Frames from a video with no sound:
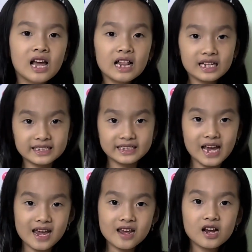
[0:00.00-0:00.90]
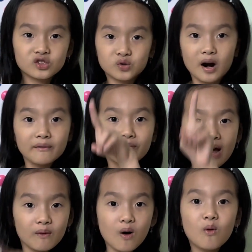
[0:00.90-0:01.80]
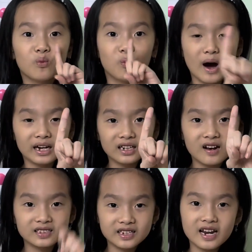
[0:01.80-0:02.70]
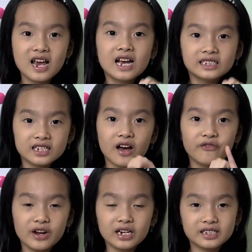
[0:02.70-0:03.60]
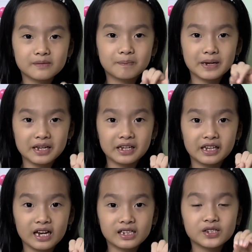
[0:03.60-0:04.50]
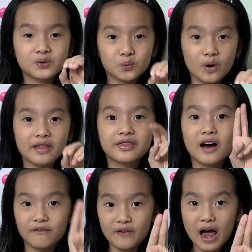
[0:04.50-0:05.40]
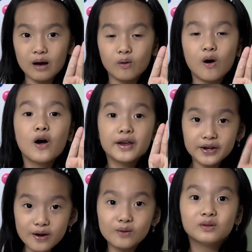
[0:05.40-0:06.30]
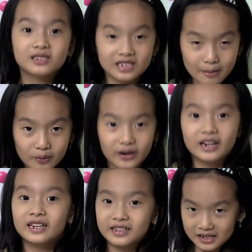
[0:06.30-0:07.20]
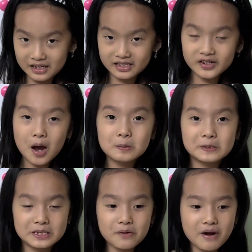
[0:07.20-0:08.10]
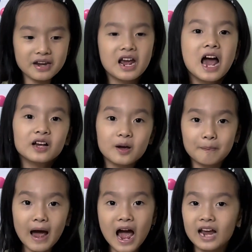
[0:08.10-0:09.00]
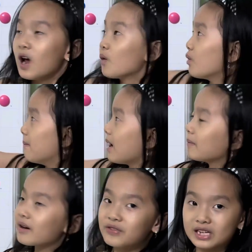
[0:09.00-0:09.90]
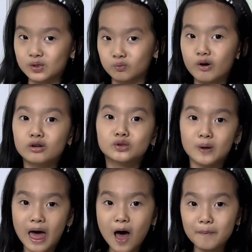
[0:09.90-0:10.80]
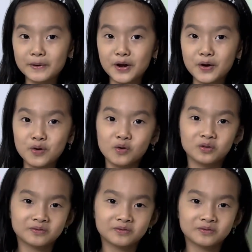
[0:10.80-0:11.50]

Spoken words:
Let's say short vowel, one consonant, suffix begins with a vowel, you double it. Good job, student. Goodbye. Remember this rule to help you.